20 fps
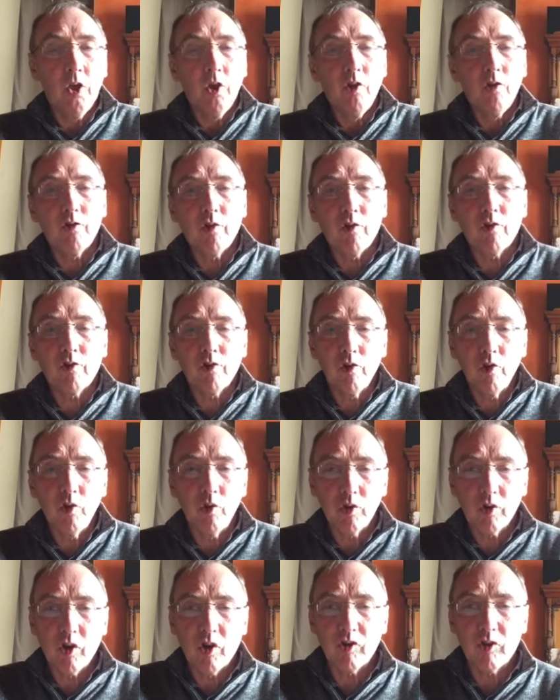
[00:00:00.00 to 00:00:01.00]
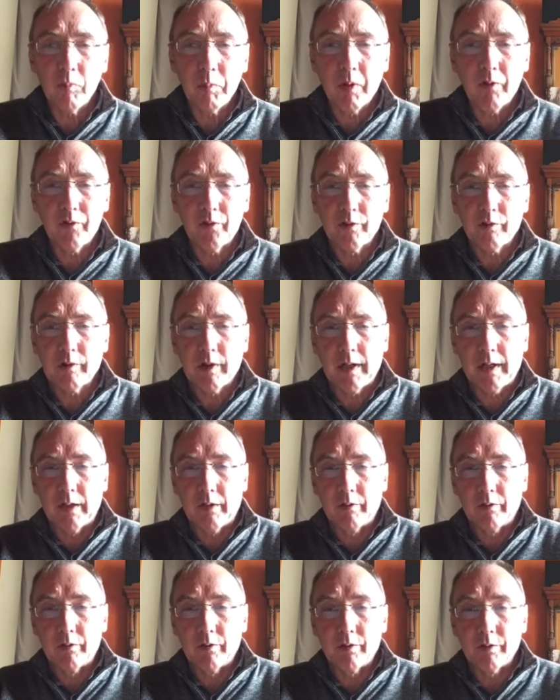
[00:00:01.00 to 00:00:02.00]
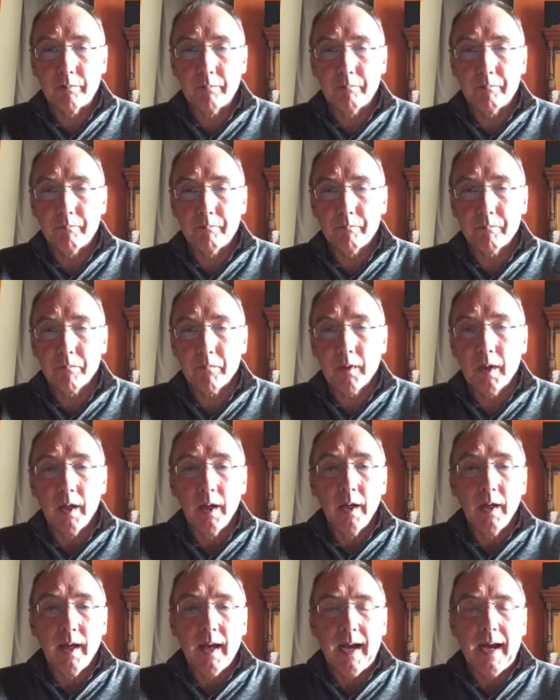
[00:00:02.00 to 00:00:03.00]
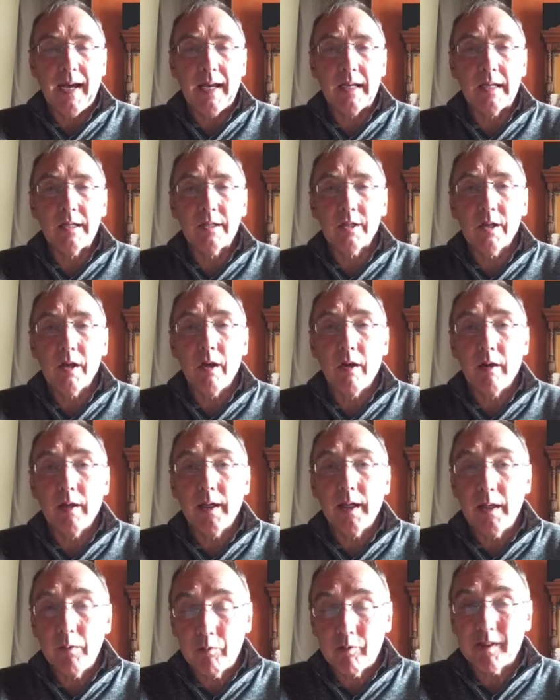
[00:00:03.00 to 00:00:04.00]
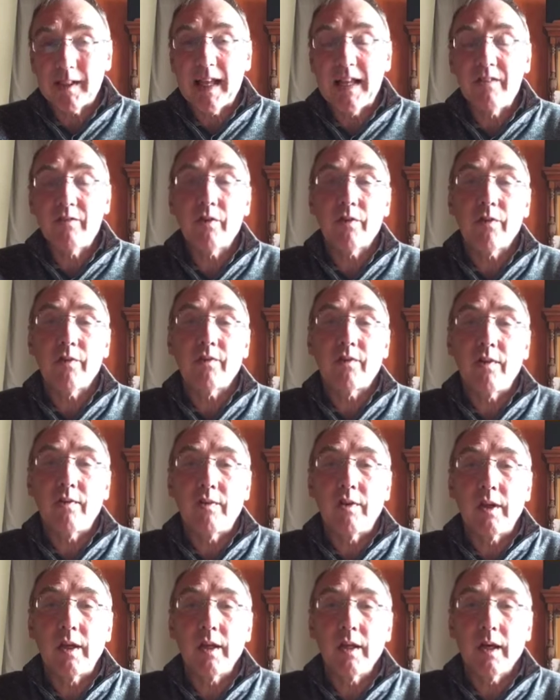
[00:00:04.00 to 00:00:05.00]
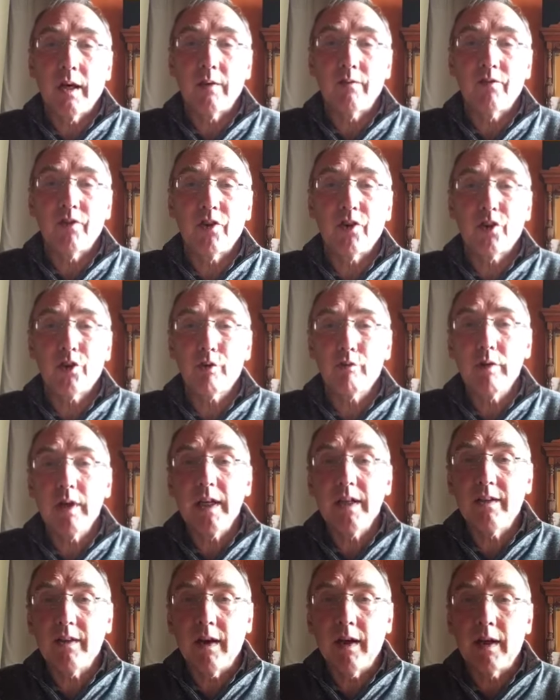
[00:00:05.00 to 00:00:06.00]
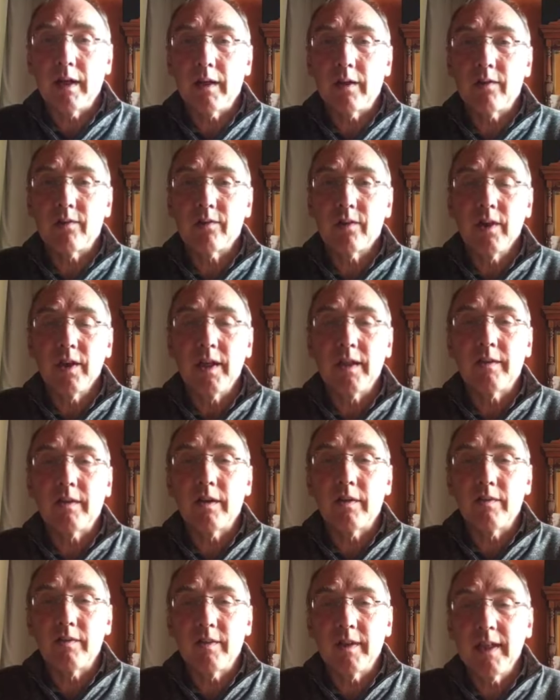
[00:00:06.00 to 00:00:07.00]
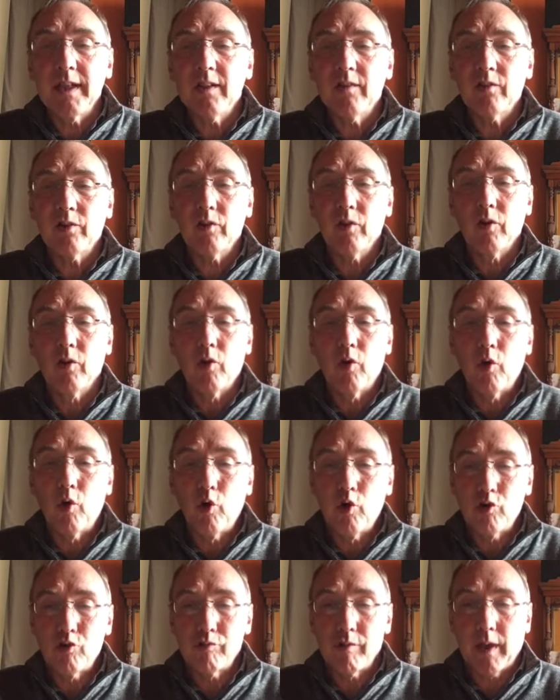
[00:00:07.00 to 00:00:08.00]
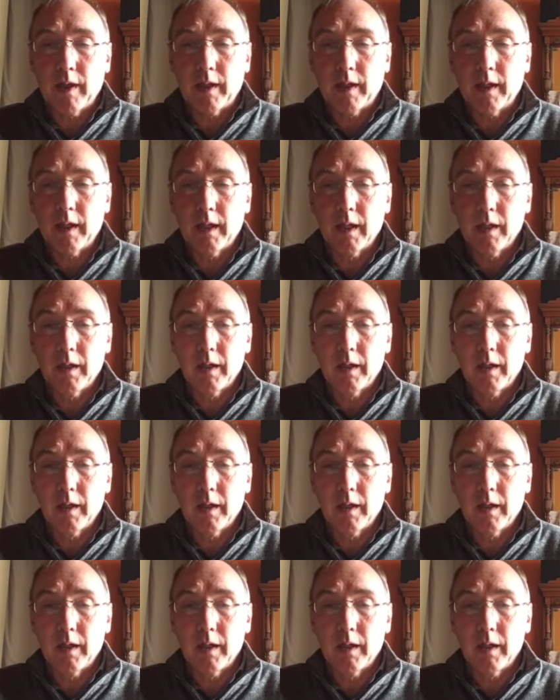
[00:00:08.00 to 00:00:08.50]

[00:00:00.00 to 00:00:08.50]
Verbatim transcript: So Saul got up off the ground, and he was led to the city, and for three days he didn't eat or drink.